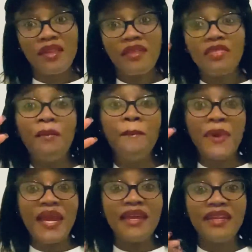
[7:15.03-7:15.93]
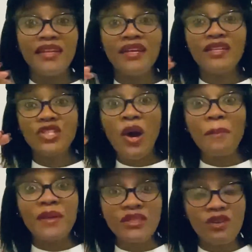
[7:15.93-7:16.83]
the main
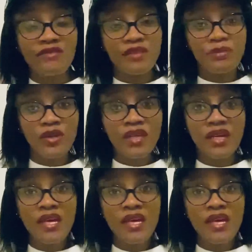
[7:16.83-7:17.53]
topics of the book.